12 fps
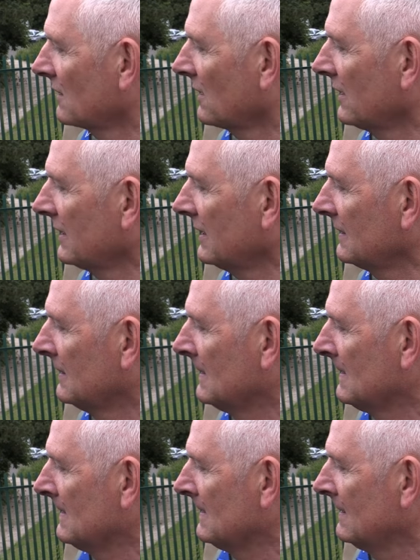the Lightning,
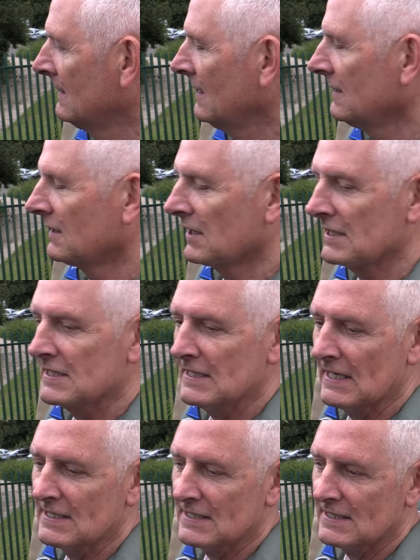in the
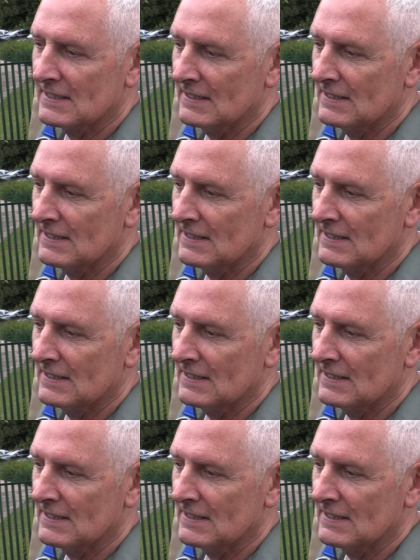1980s.